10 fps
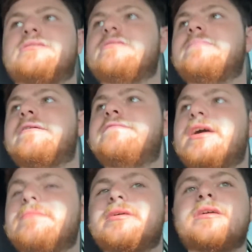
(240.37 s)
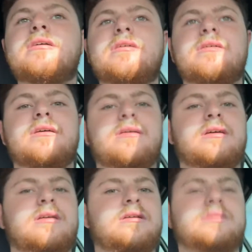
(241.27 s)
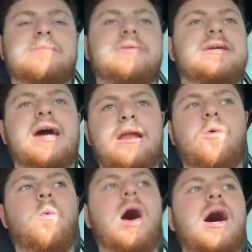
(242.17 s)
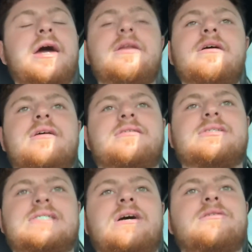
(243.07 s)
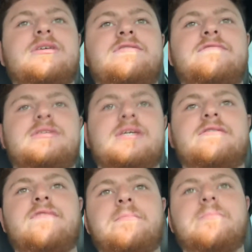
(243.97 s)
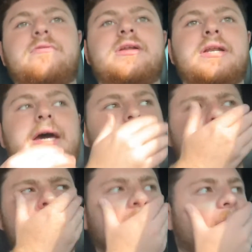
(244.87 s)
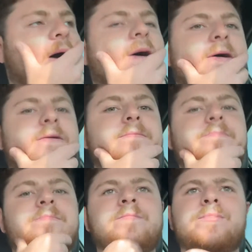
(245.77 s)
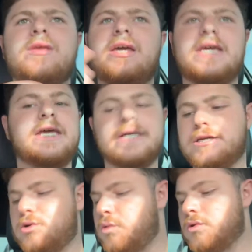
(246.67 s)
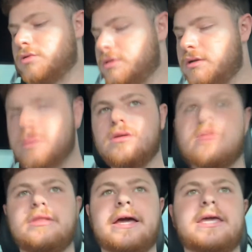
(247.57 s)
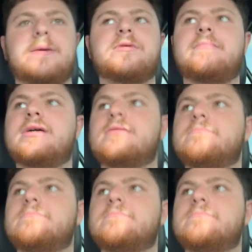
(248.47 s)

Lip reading: of my family to be kind of wide. So these seats fit me pretty nice. Heated, cooled, that came with mine.